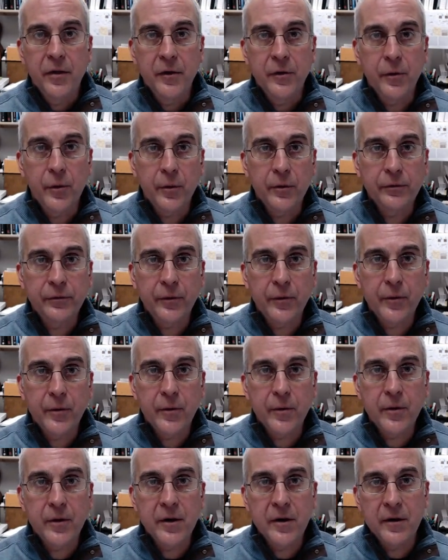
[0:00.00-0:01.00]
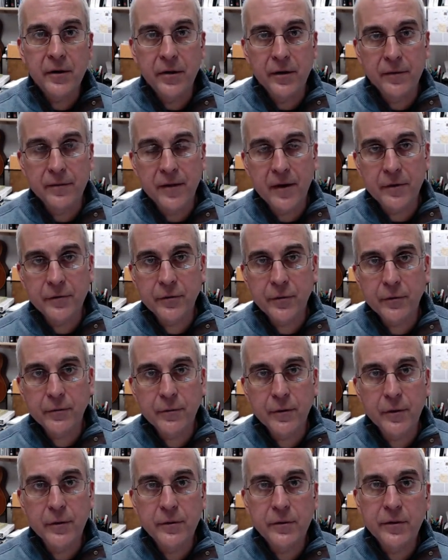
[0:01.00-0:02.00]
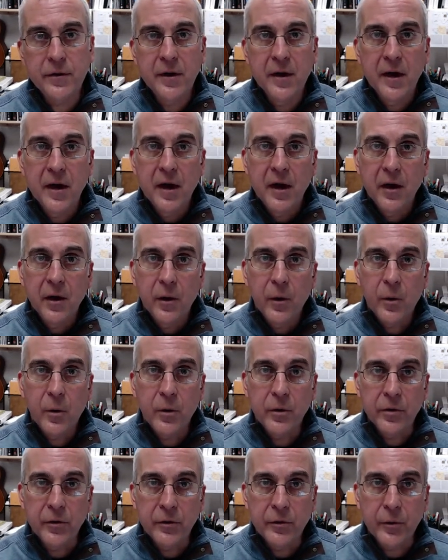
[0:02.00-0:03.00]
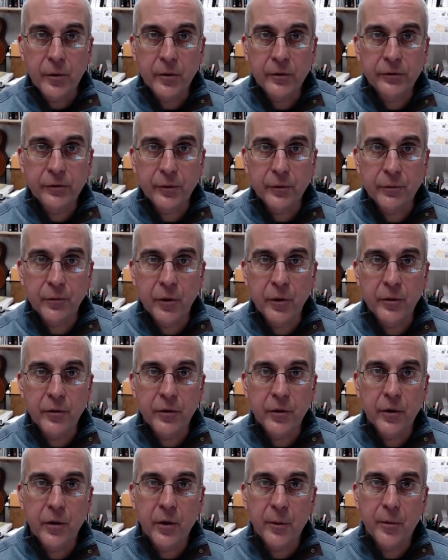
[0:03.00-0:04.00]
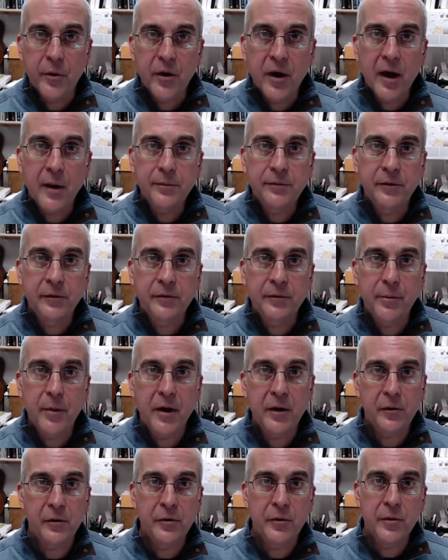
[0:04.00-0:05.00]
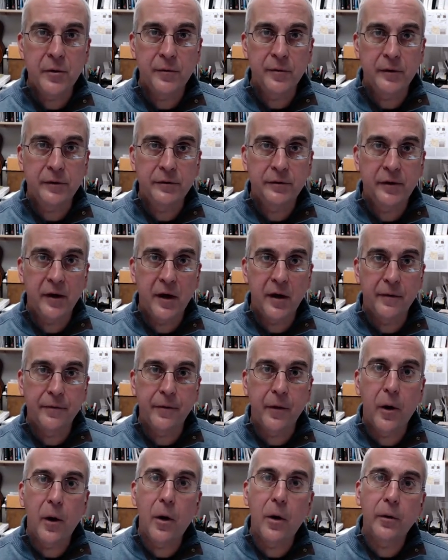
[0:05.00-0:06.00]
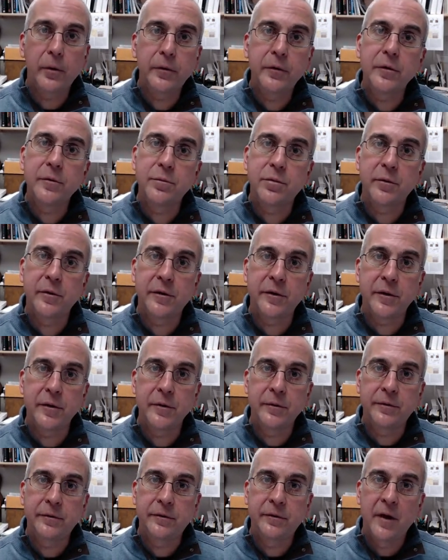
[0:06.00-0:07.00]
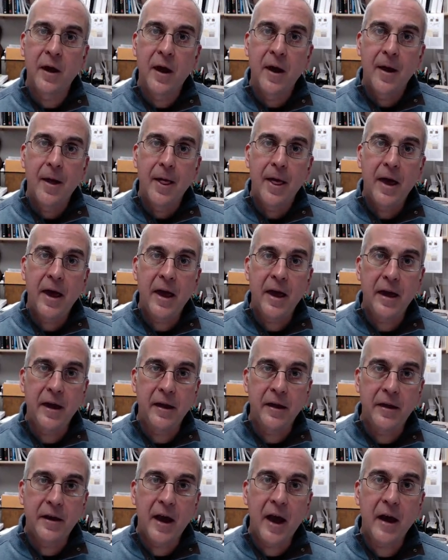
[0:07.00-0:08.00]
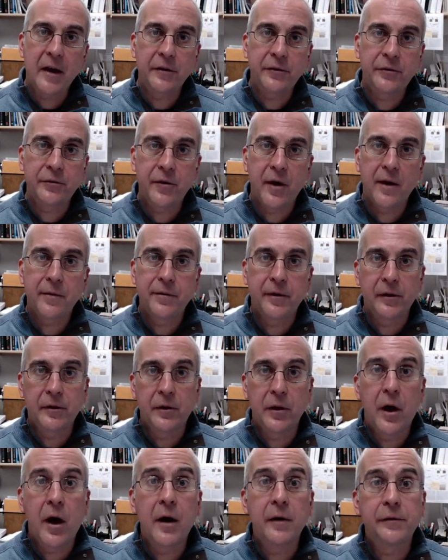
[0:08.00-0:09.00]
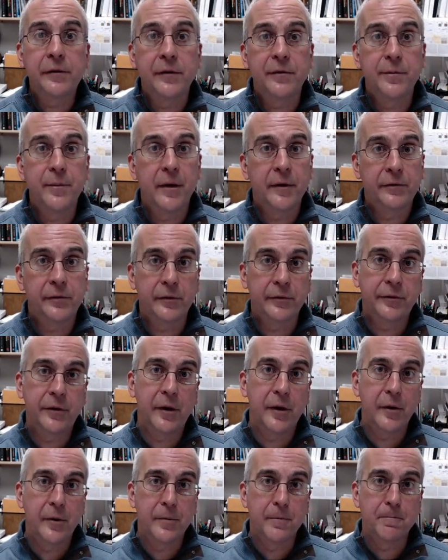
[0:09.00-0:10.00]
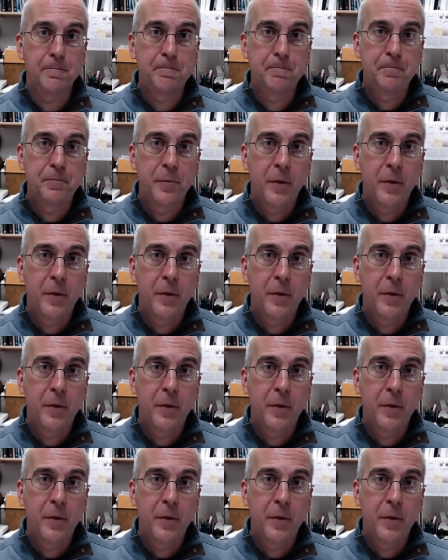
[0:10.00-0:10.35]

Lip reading: the dorsal horn, the ventral root, or the dorsal root, or perhaps the spinal nerve itself, all could produce a catastrophic loss of muscle tone.